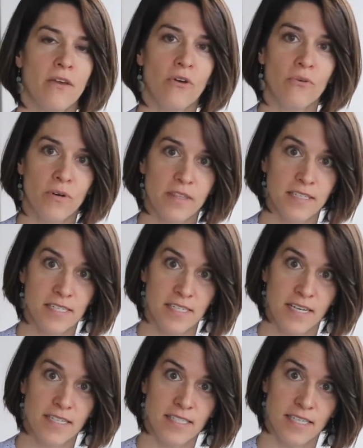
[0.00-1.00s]
What this
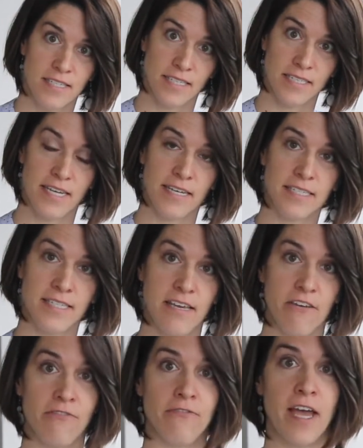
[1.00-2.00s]
does is it takes the
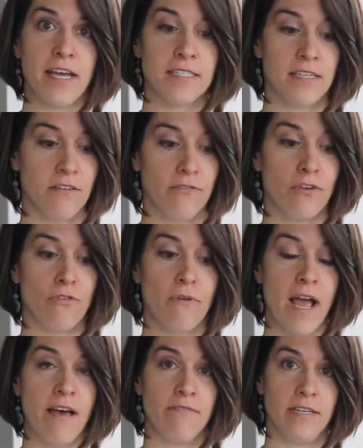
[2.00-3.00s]
effects of
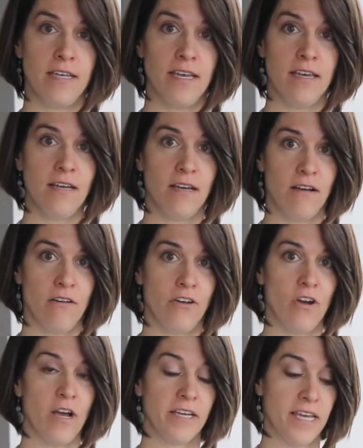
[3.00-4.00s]
gravity
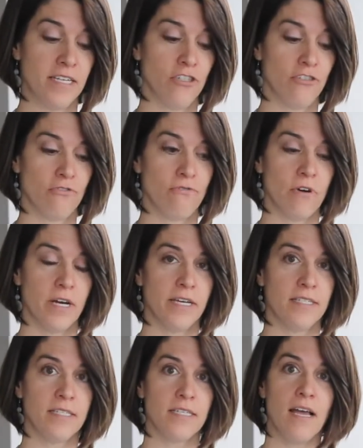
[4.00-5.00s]
against your
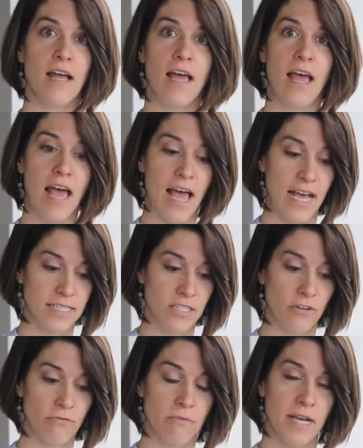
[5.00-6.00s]
organs as
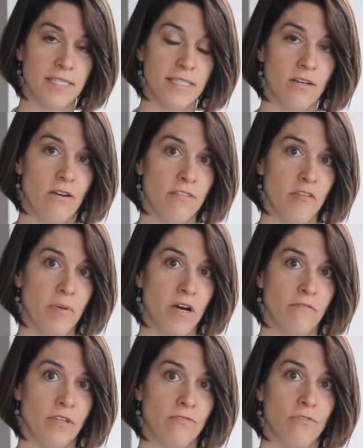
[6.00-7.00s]
they're resting on the
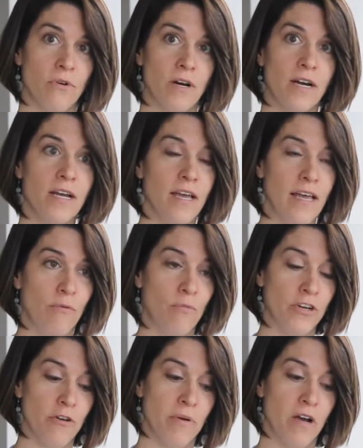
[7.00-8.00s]
pelvic floor. When
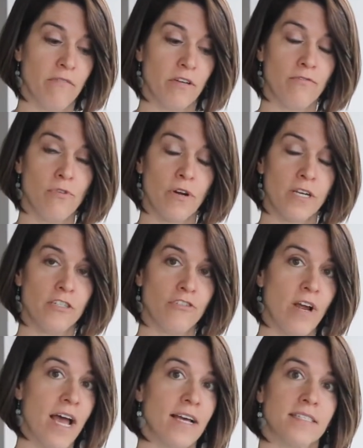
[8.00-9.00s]
your pelvic floor
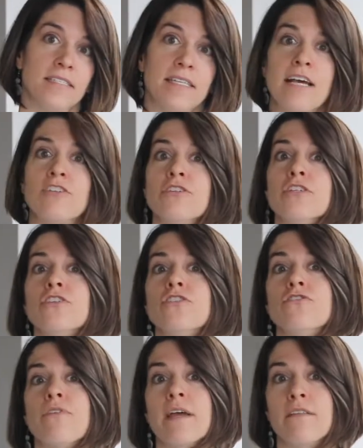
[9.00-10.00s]
contracts, it's actually
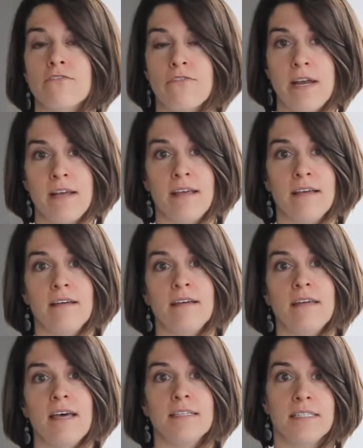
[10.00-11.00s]
strength training
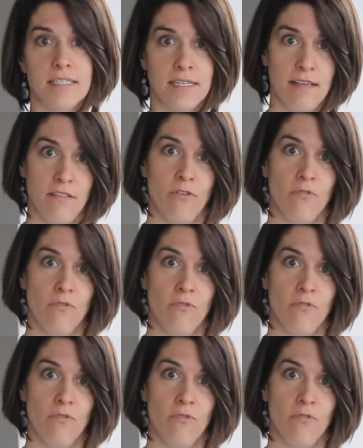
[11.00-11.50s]
against the